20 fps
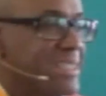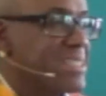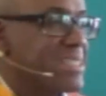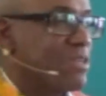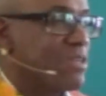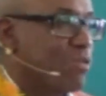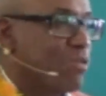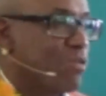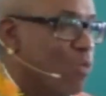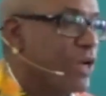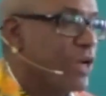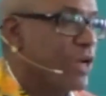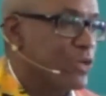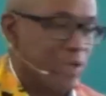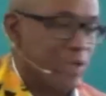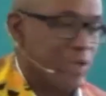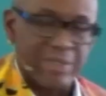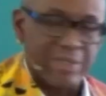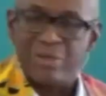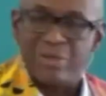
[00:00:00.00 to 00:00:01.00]
wondering,
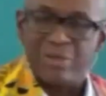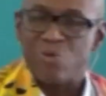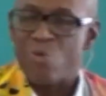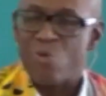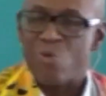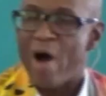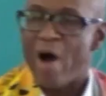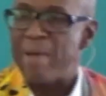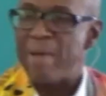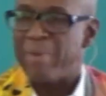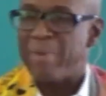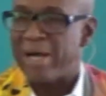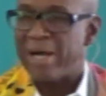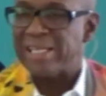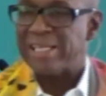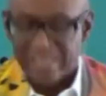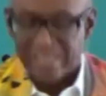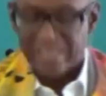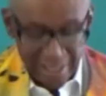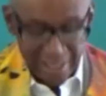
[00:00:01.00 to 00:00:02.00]
why am I
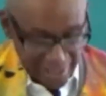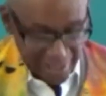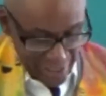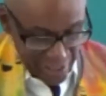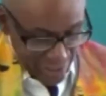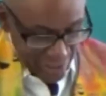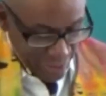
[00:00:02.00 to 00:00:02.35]
sitting here